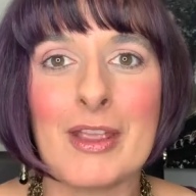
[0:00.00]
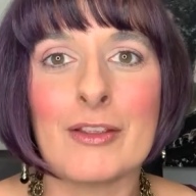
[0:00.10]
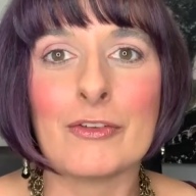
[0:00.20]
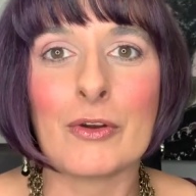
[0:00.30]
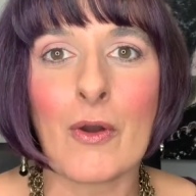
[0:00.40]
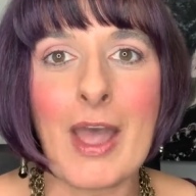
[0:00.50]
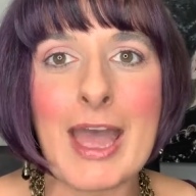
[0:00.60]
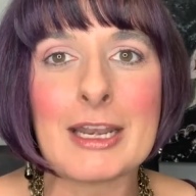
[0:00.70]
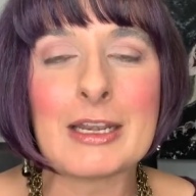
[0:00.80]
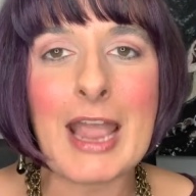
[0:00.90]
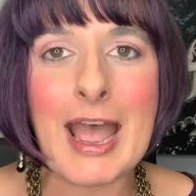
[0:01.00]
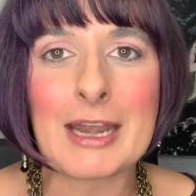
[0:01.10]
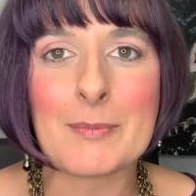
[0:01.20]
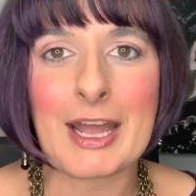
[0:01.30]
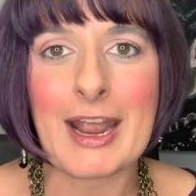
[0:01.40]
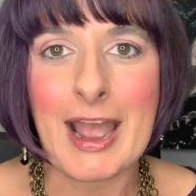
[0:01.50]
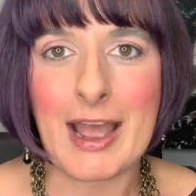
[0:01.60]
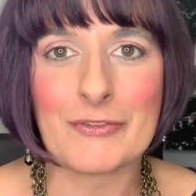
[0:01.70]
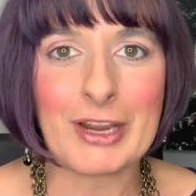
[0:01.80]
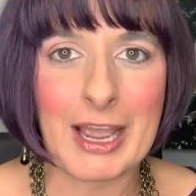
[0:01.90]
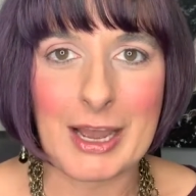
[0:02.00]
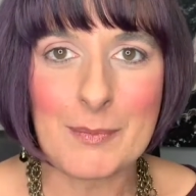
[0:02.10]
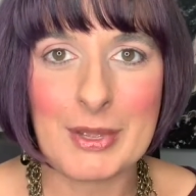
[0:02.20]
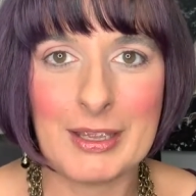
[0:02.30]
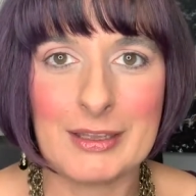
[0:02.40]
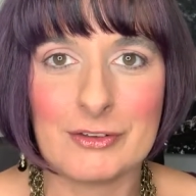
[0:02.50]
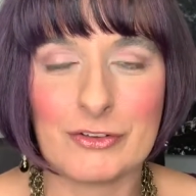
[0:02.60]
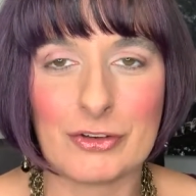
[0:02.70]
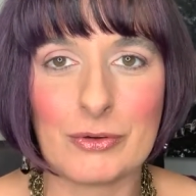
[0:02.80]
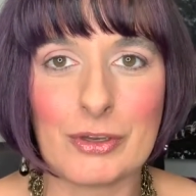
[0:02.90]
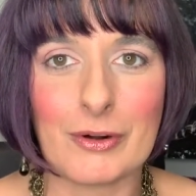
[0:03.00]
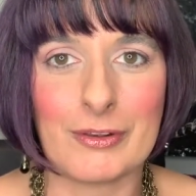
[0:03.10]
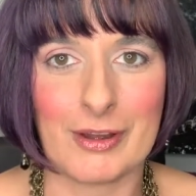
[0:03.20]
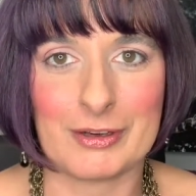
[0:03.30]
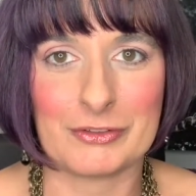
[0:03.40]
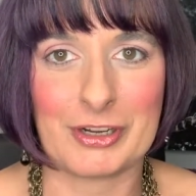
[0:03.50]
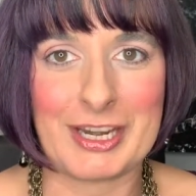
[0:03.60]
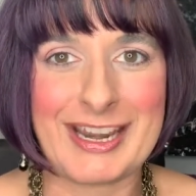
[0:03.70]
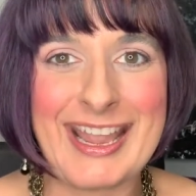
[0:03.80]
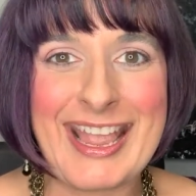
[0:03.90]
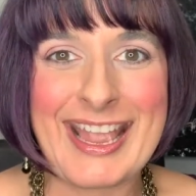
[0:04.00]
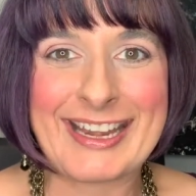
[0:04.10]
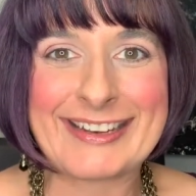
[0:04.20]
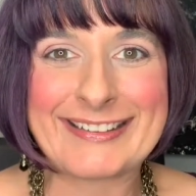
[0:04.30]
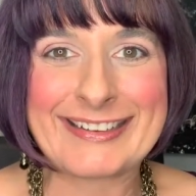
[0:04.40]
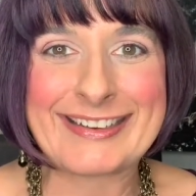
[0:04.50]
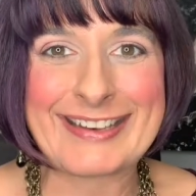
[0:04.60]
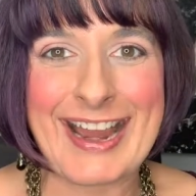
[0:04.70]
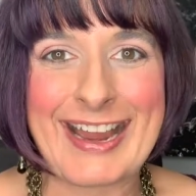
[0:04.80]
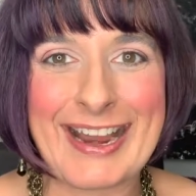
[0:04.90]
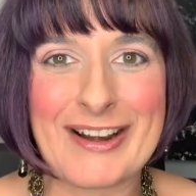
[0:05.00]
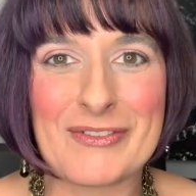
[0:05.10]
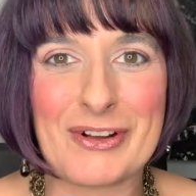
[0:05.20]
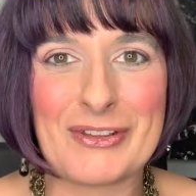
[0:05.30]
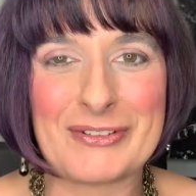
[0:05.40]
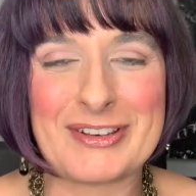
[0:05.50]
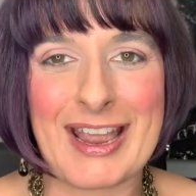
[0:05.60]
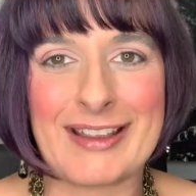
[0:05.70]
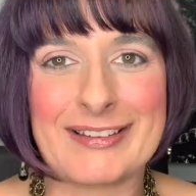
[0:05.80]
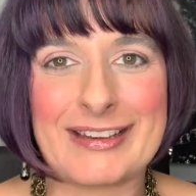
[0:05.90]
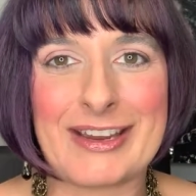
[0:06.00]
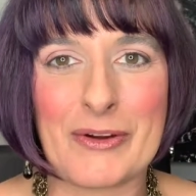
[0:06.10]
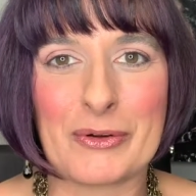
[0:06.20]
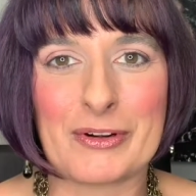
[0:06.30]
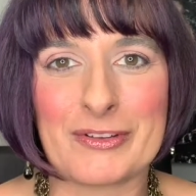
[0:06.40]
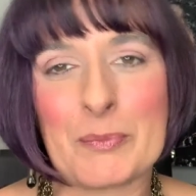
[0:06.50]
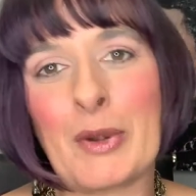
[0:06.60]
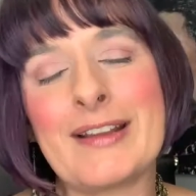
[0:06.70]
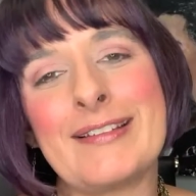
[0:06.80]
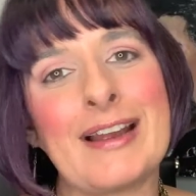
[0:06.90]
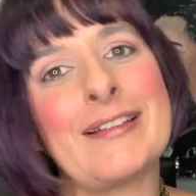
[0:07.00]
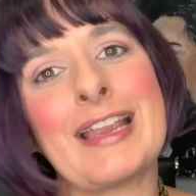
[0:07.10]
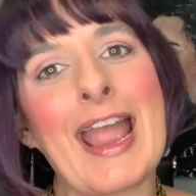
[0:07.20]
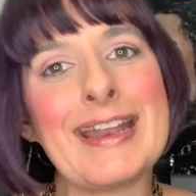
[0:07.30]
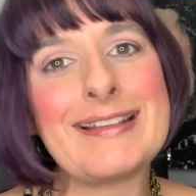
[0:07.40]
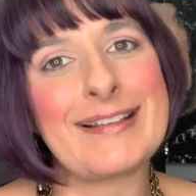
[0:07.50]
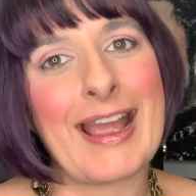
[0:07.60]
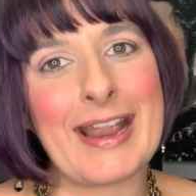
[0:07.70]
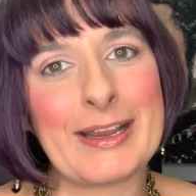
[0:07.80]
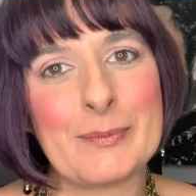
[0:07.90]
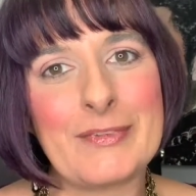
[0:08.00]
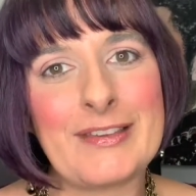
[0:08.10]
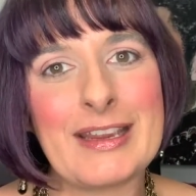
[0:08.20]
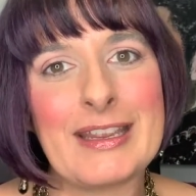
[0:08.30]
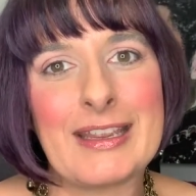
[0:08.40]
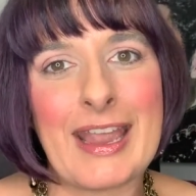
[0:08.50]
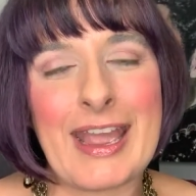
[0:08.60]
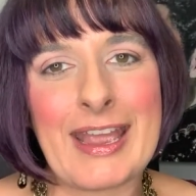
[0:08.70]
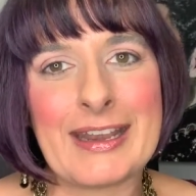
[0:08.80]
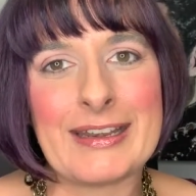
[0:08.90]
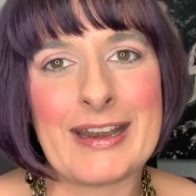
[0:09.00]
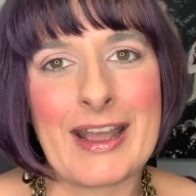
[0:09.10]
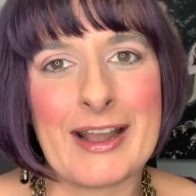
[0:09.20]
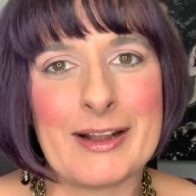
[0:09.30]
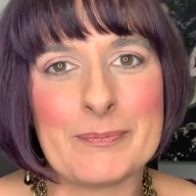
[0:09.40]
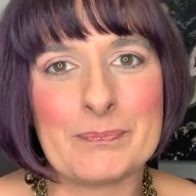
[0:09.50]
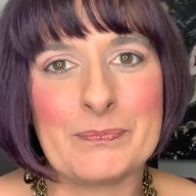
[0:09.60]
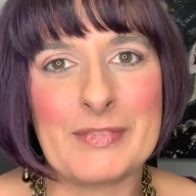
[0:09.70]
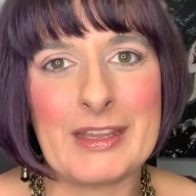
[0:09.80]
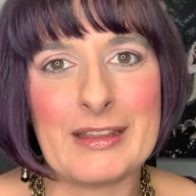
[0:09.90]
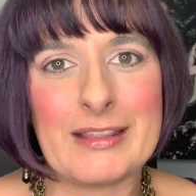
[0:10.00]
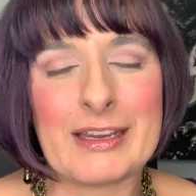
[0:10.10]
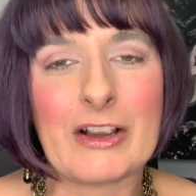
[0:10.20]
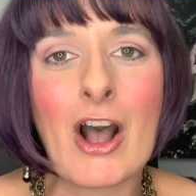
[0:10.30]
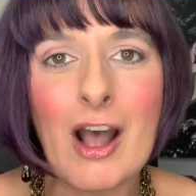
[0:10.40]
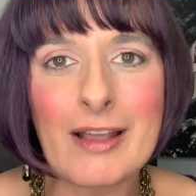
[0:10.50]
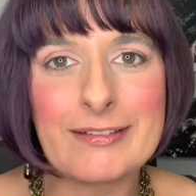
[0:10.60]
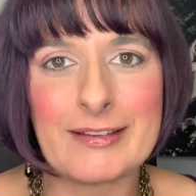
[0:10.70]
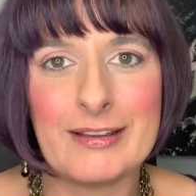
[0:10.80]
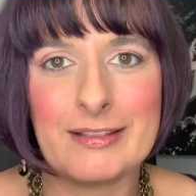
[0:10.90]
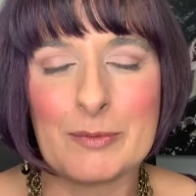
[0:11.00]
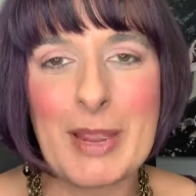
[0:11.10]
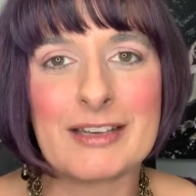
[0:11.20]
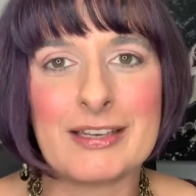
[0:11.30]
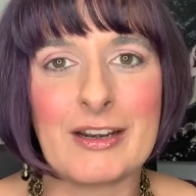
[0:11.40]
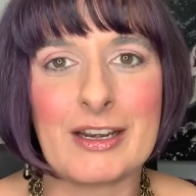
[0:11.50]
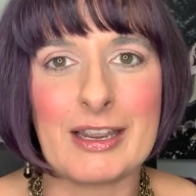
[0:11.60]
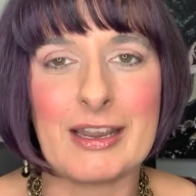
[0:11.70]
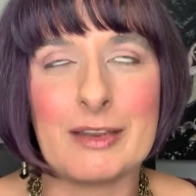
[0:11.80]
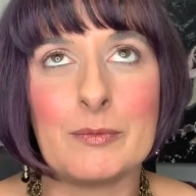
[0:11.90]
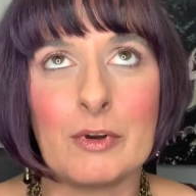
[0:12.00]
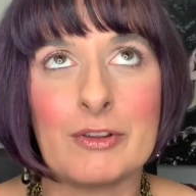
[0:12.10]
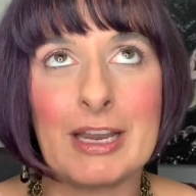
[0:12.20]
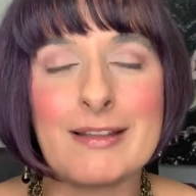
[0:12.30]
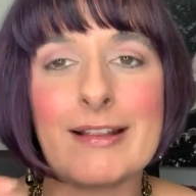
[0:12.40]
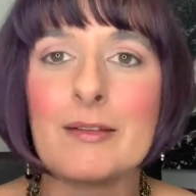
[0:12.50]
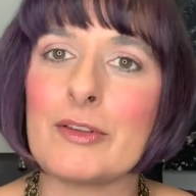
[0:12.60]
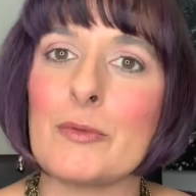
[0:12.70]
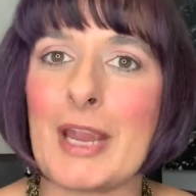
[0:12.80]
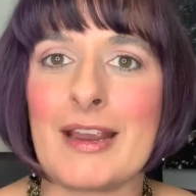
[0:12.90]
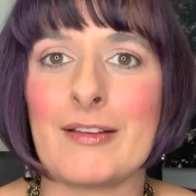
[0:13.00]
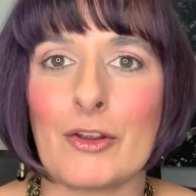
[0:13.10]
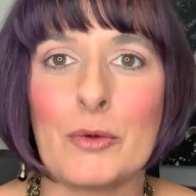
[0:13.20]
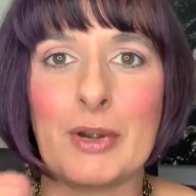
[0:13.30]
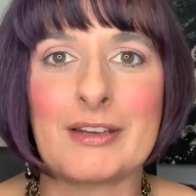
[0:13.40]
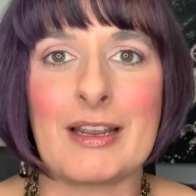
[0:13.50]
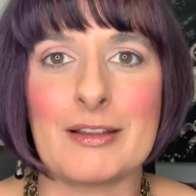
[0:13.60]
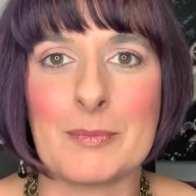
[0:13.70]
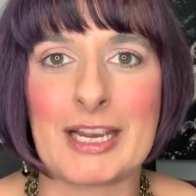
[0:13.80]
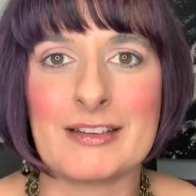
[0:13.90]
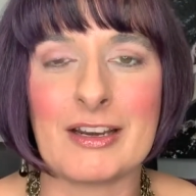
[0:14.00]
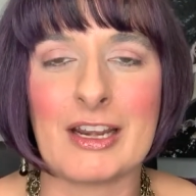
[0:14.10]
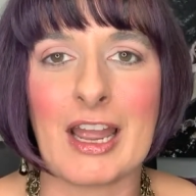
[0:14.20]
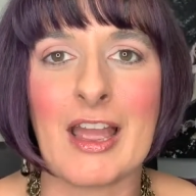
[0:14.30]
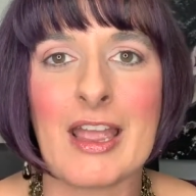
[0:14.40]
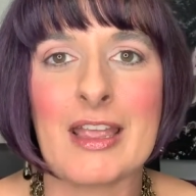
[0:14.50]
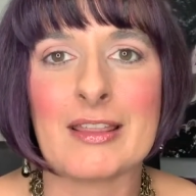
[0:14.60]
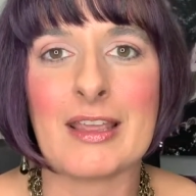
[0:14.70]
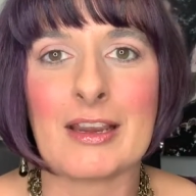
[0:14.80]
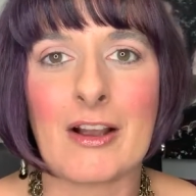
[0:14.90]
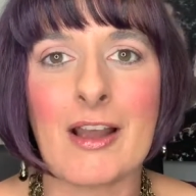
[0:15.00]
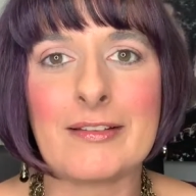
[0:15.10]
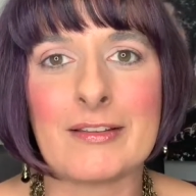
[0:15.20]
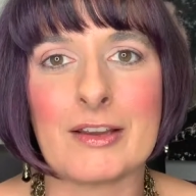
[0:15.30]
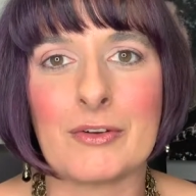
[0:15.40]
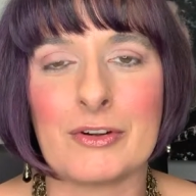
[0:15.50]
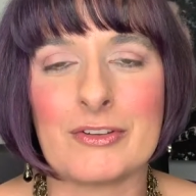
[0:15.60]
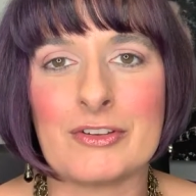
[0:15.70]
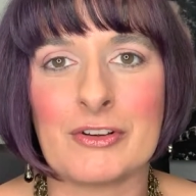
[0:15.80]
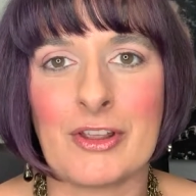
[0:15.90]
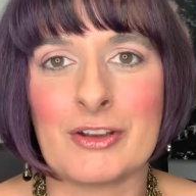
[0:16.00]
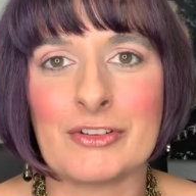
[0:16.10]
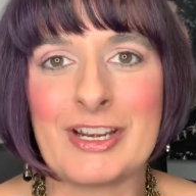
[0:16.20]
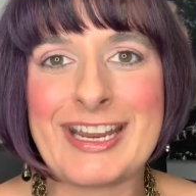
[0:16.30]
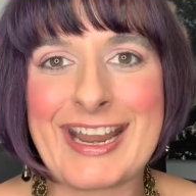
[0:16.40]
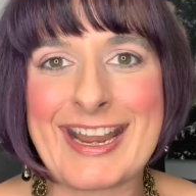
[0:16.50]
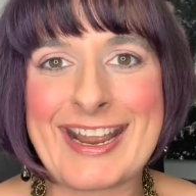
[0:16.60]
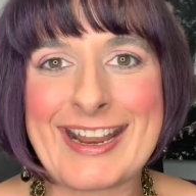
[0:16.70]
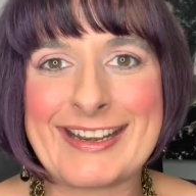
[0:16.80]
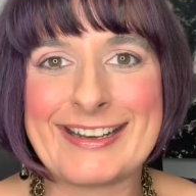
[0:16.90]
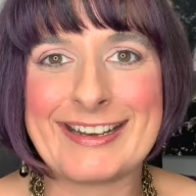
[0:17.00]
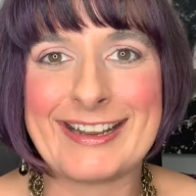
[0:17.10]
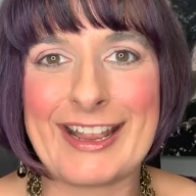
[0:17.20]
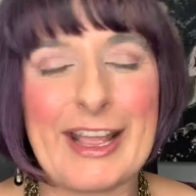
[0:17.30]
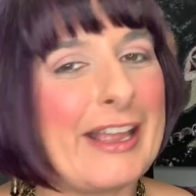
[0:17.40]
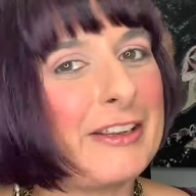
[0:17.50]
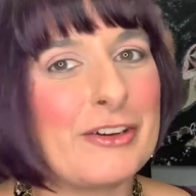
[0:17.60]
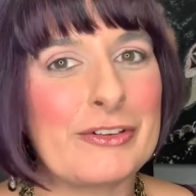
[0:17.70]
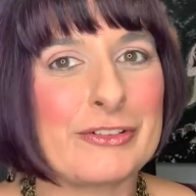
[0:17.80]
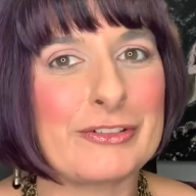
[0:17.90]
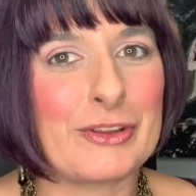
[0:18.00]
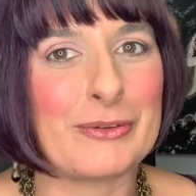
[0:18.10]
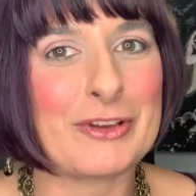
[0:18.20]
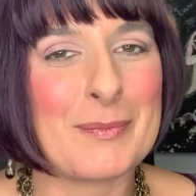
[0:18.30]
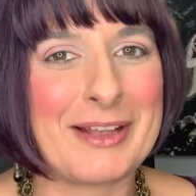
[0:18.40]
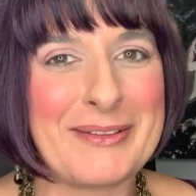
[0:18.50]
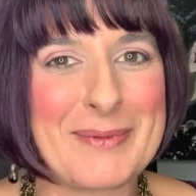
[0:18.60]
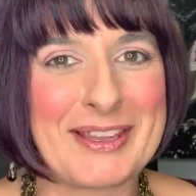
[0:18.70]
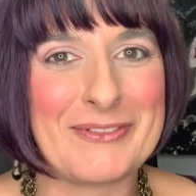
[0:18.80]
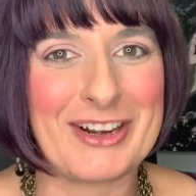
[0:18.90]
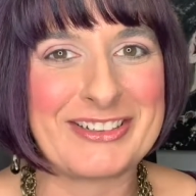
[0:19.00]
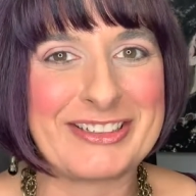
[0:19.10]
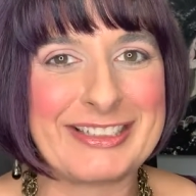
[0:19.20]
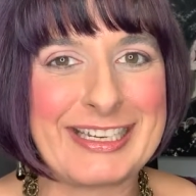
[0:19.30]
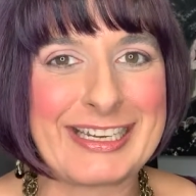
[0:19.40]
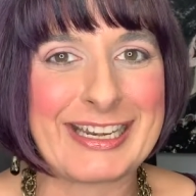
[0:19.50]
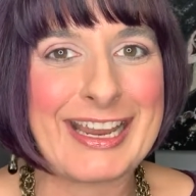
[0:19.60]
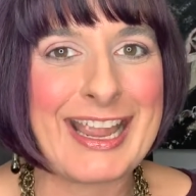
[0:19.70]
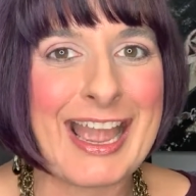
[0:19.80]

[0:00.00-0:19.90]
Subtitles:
So go ahead and add about a half a cup to your laundry, and it's going to take care of all those nasty odors. It breaks down the enzymes and that cause the bacteria, or the enzymes in the baking soda break down the bacteria that causes the odors in your laundry, and your clothes come out smelling fresh and clean.